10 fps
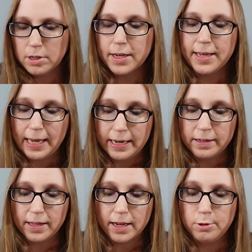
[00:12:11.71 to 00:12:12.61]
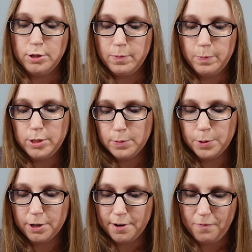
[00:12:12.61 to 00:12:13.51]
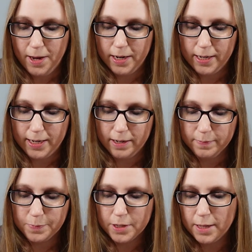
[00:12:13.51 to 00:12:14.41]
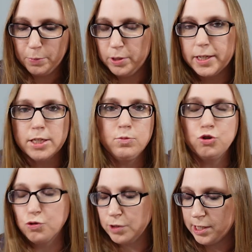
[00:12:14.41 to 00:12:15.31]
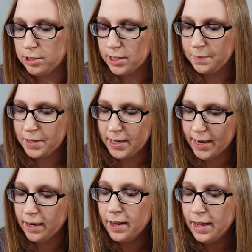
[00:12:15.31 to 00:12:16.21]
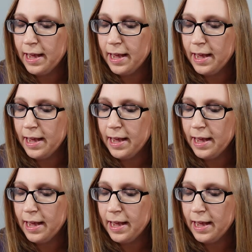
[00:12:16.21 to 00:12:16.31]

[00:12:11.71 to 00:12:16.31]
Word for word: again, like to, to put on a vanity and put like some jewelry or something in.